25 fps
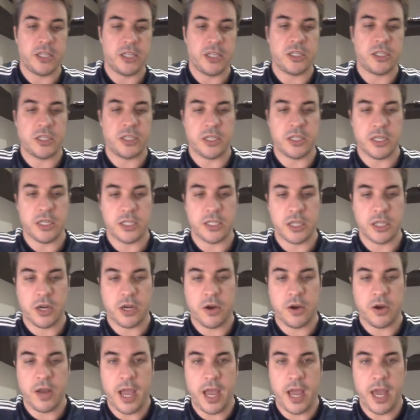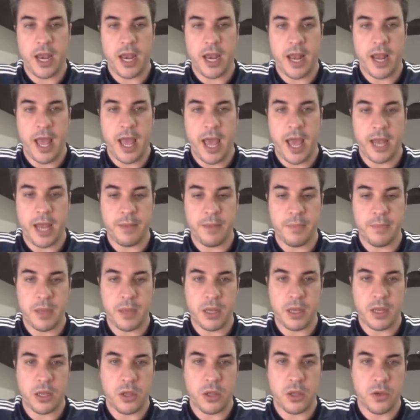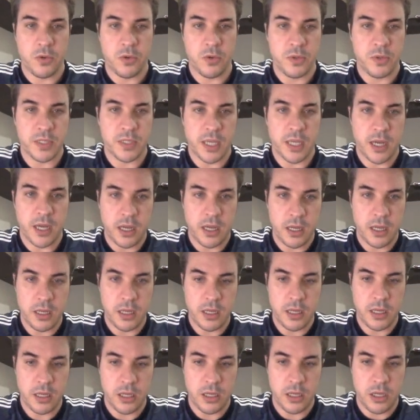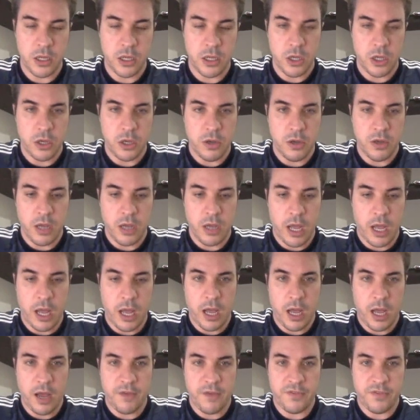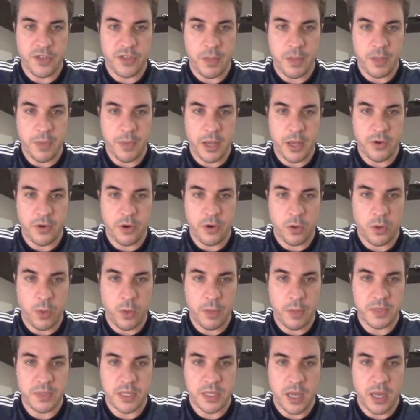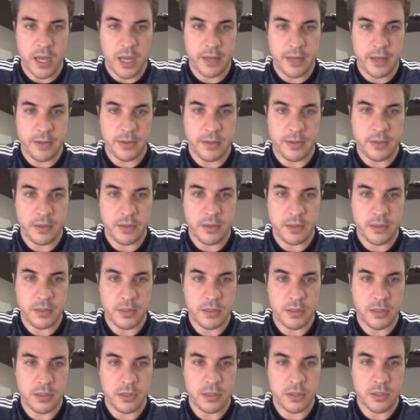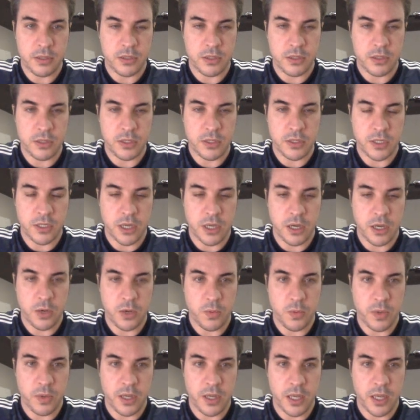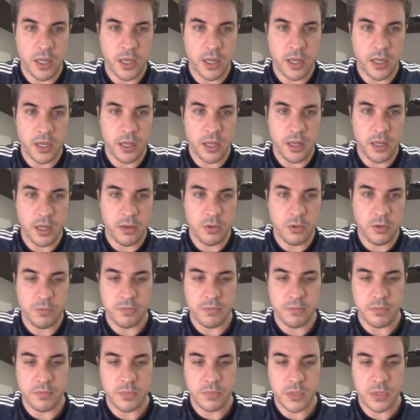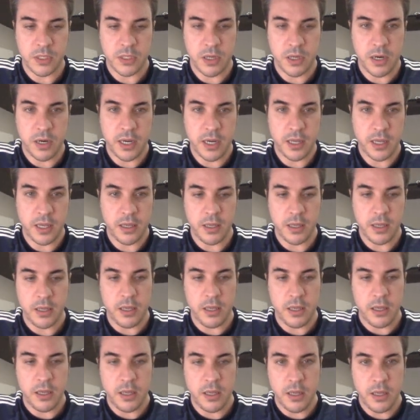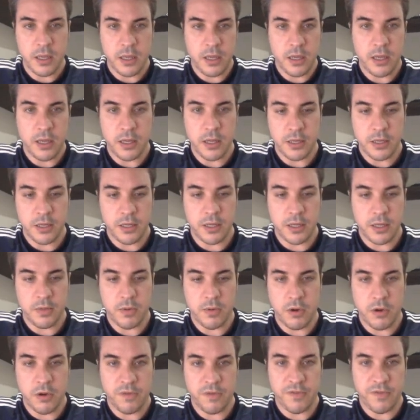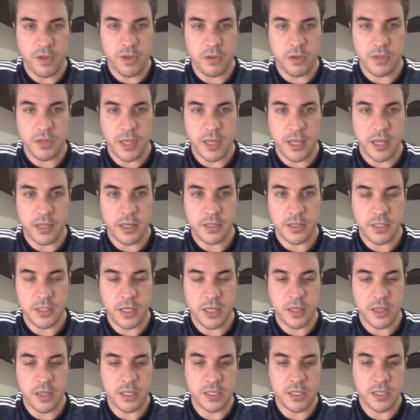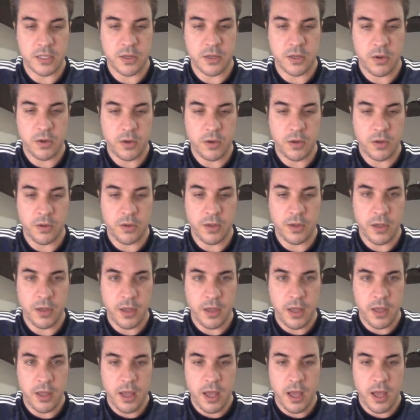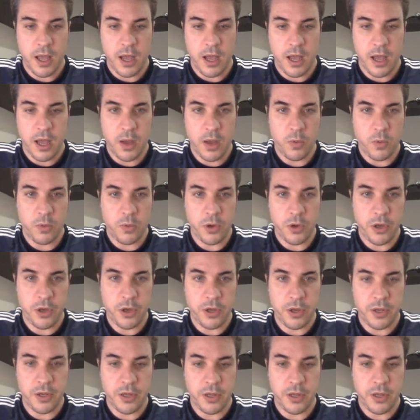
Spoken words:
just create an admin user for the Bedrock website. So we're gonna, oops, sorry, did the wrong field here. So this is called WordPress